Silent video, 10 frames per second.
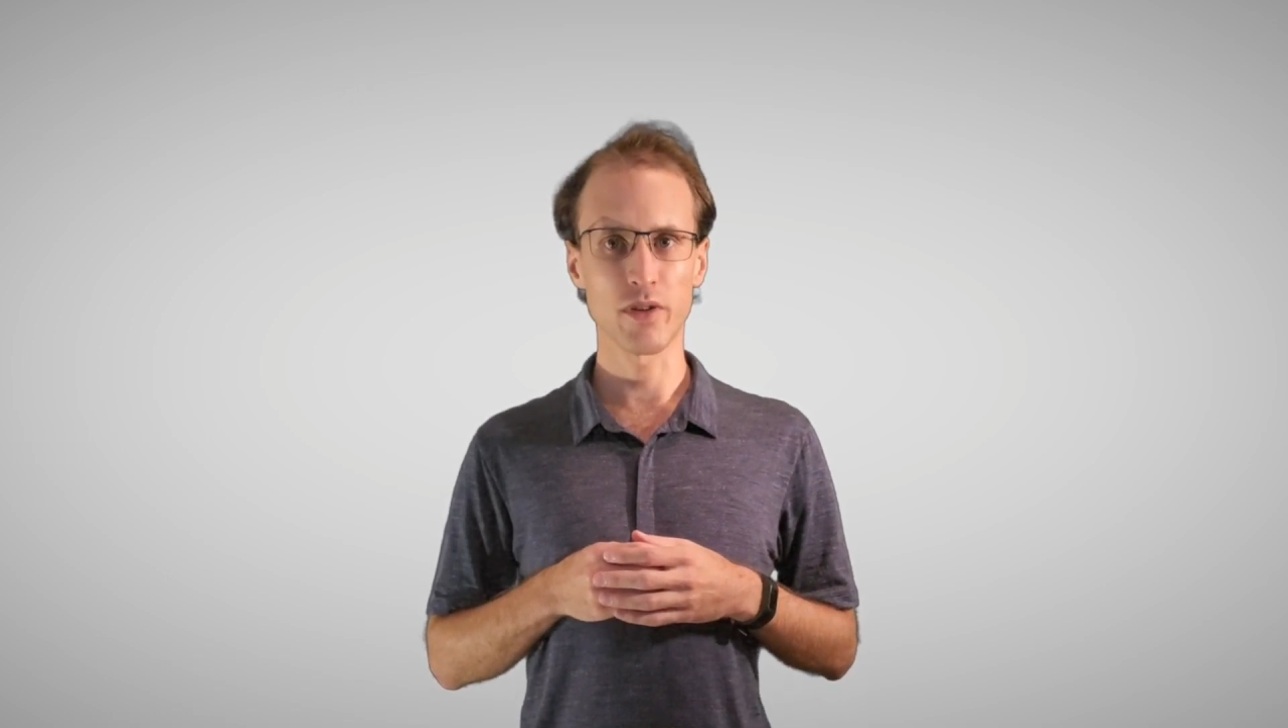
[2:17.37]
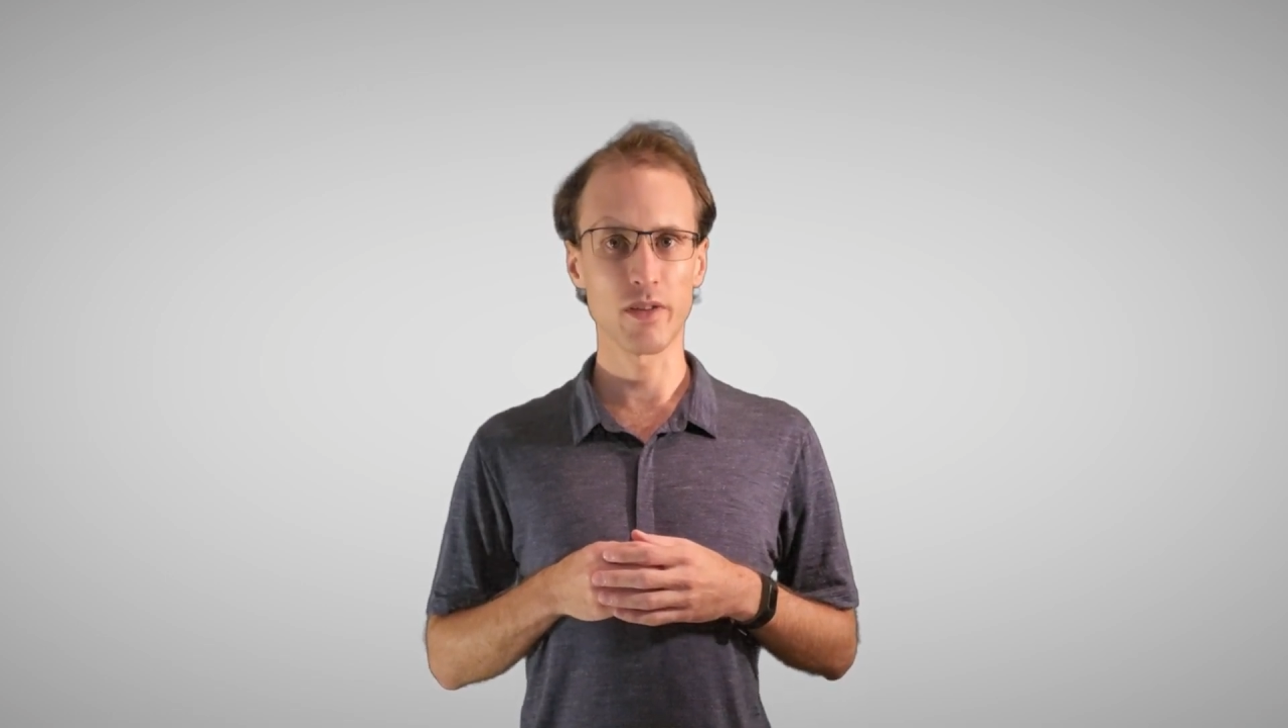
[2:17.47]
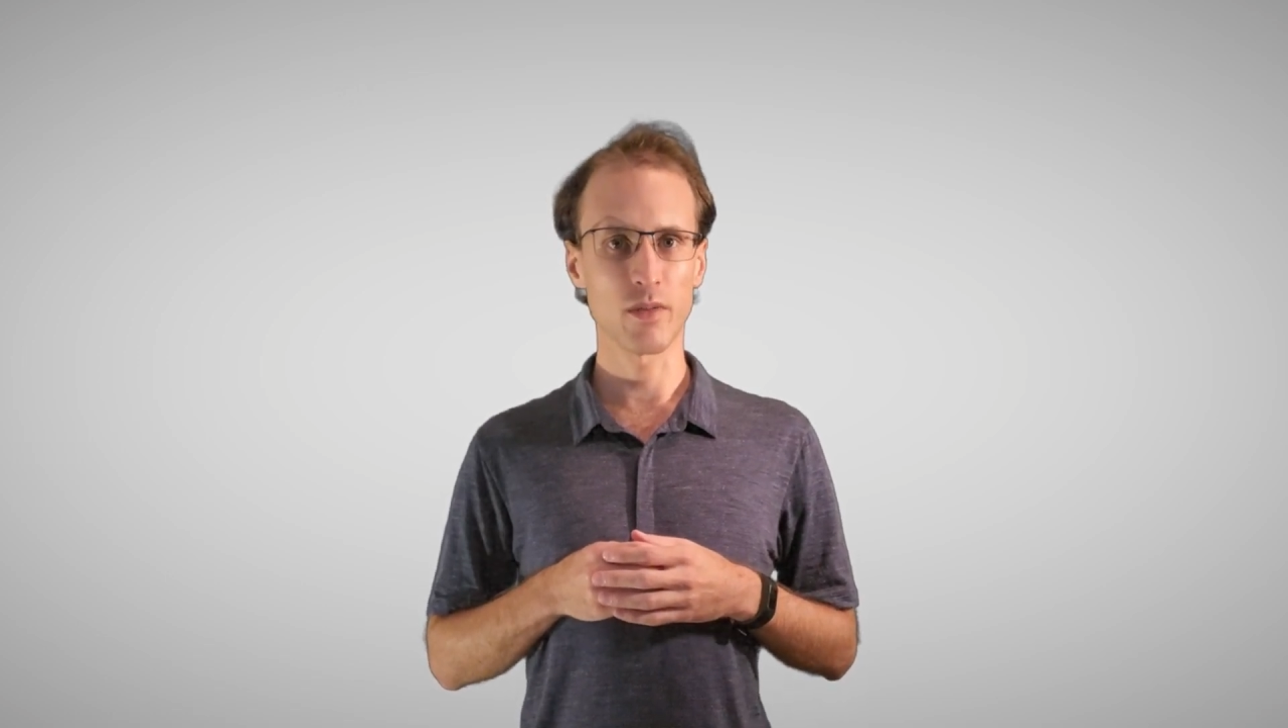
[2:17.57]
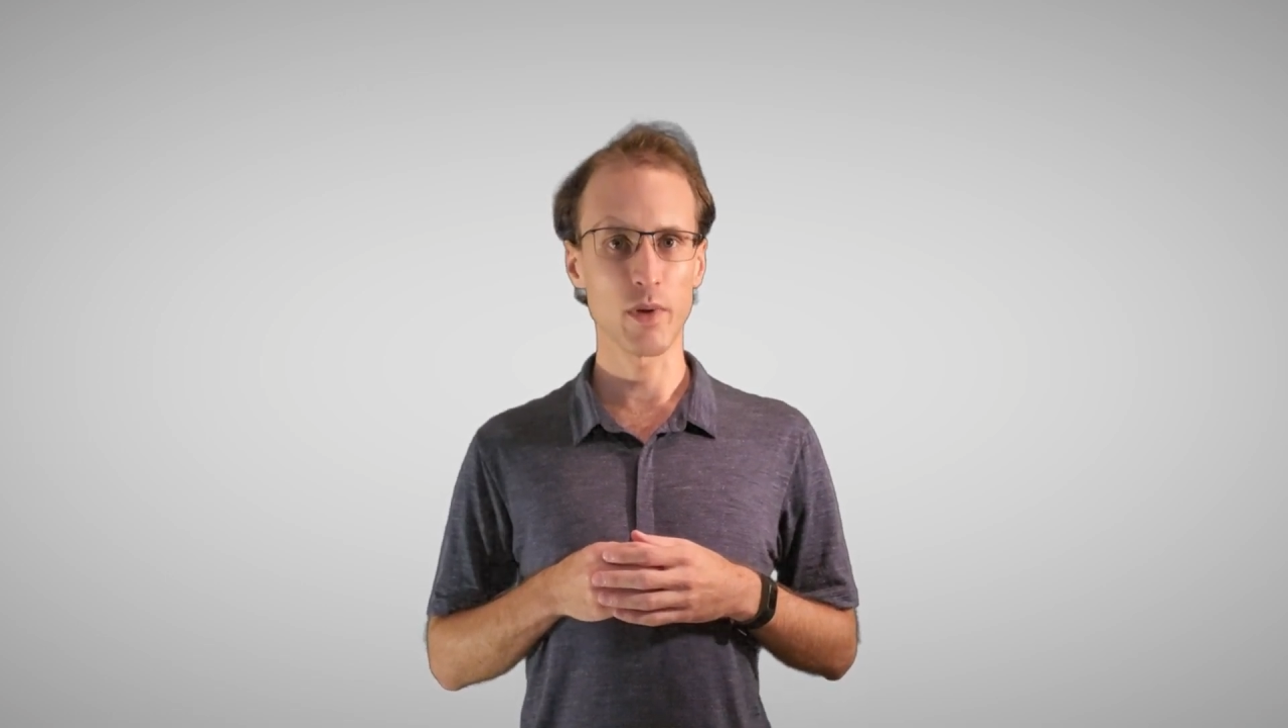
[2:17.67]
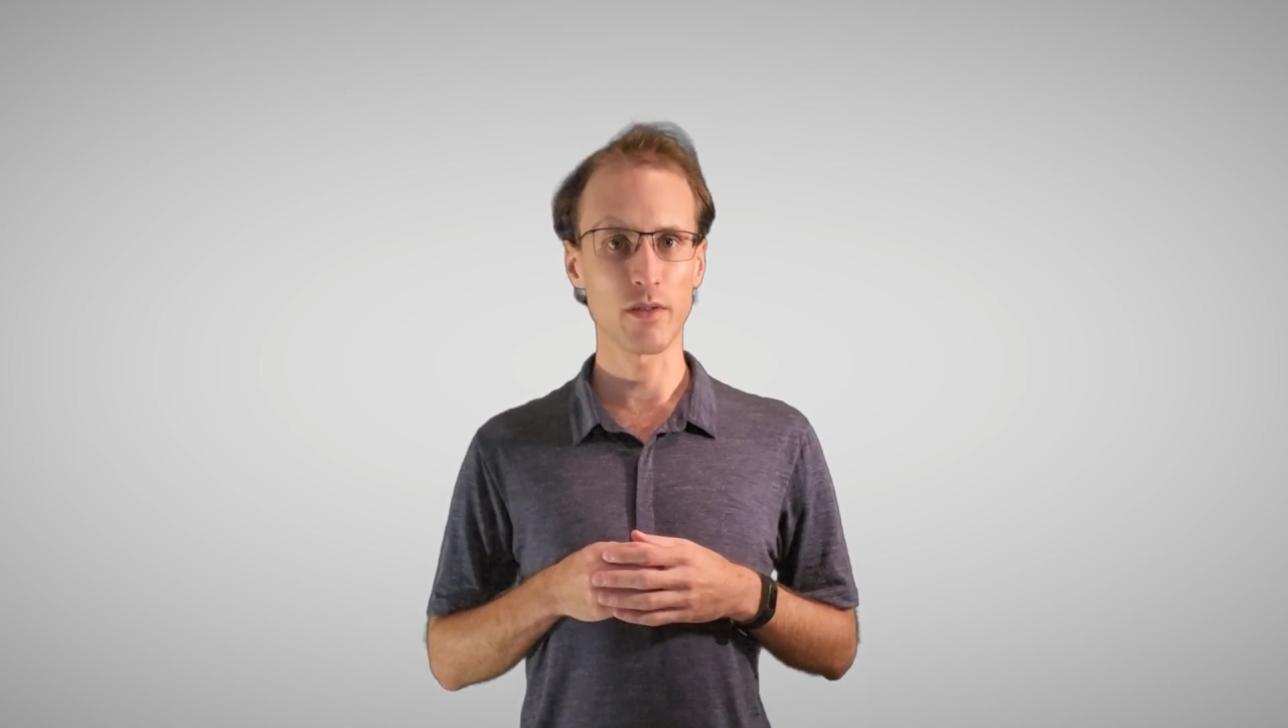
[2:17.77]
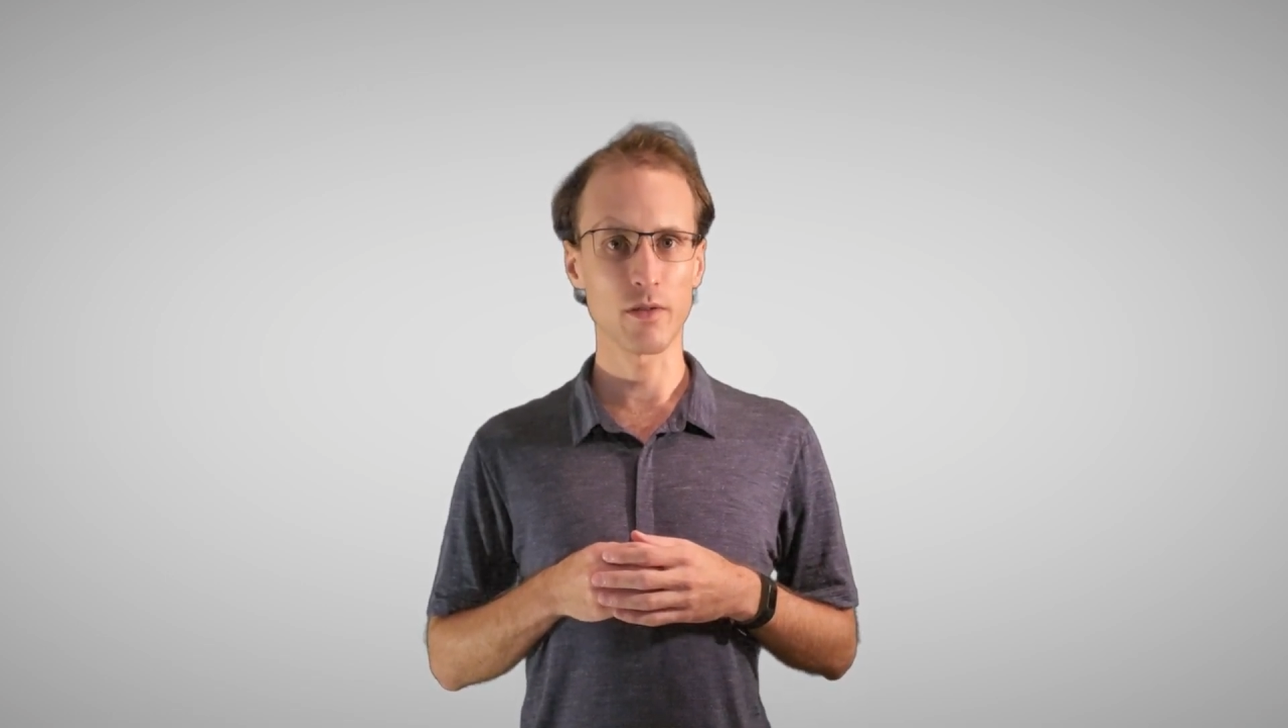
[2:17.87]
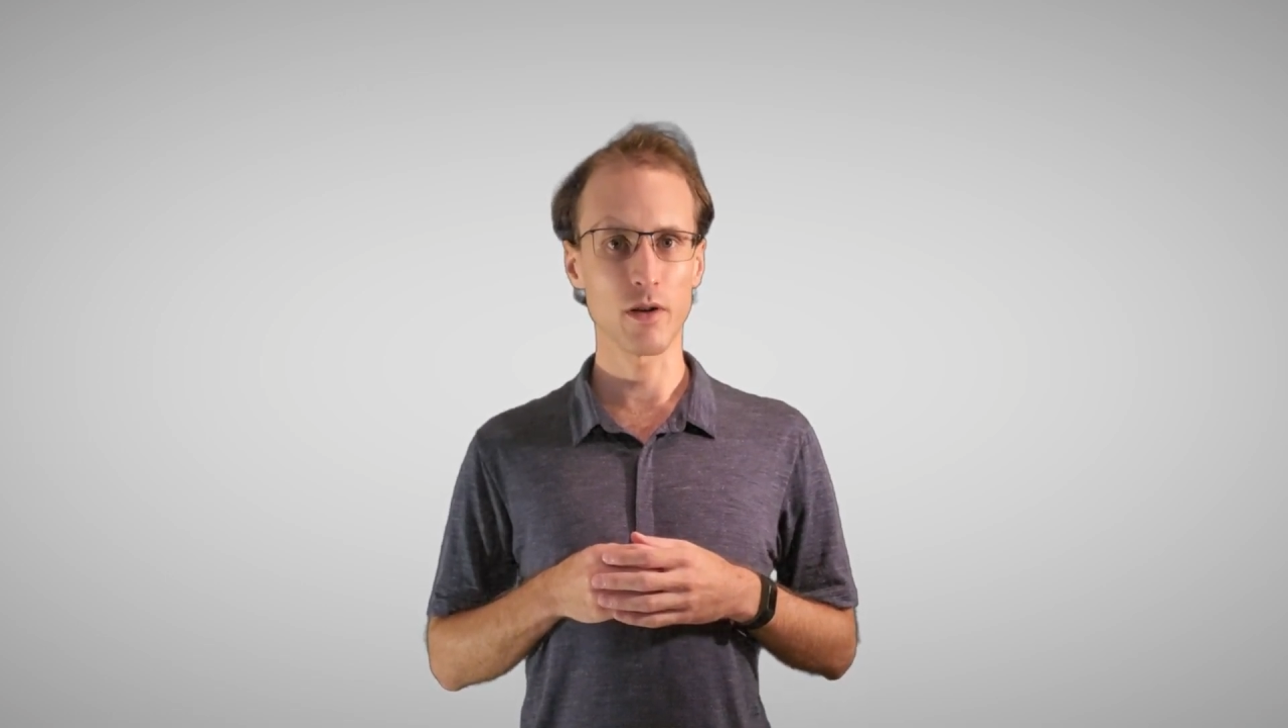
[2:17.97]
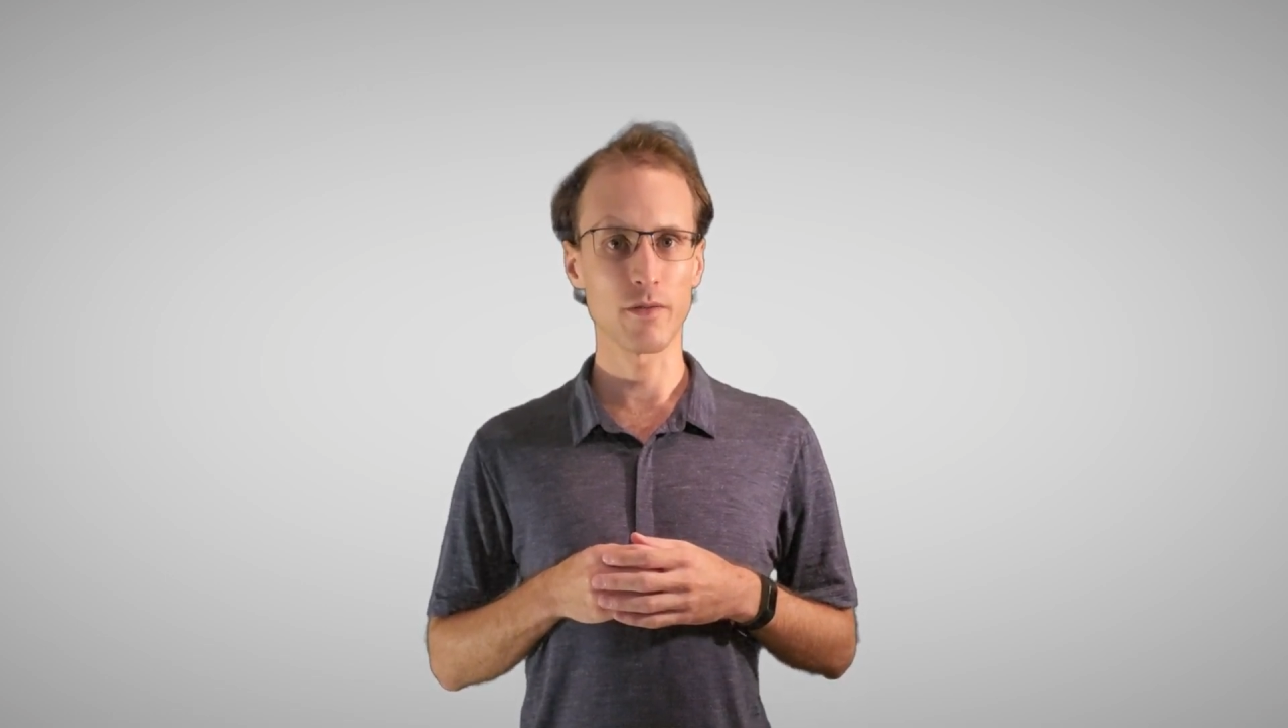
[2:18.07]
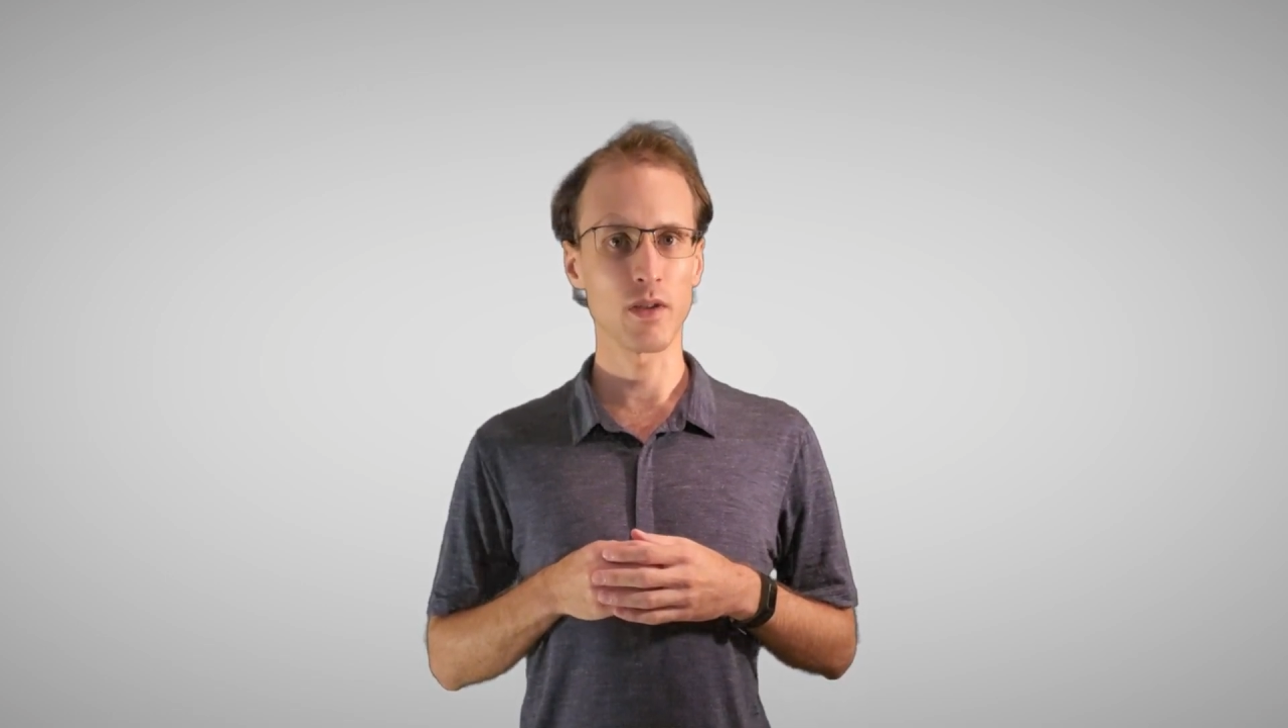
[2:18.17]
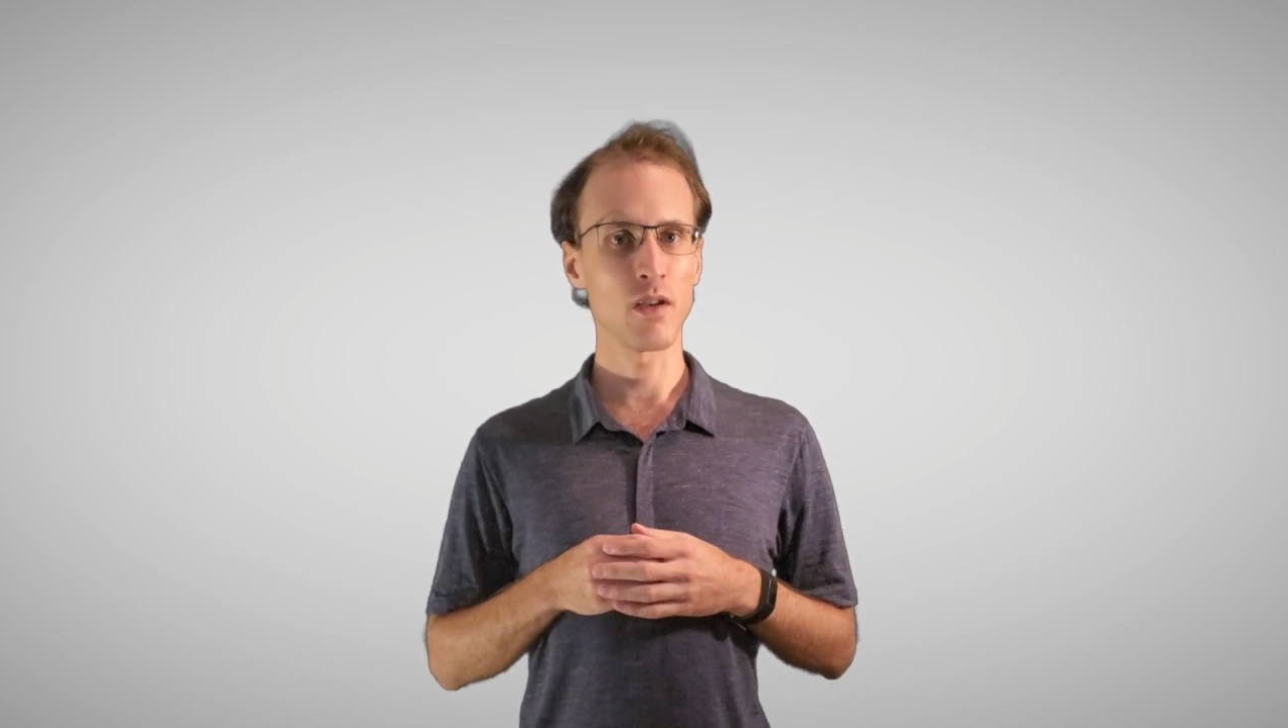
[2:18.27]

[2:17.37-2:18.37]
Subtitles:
in the spacecraft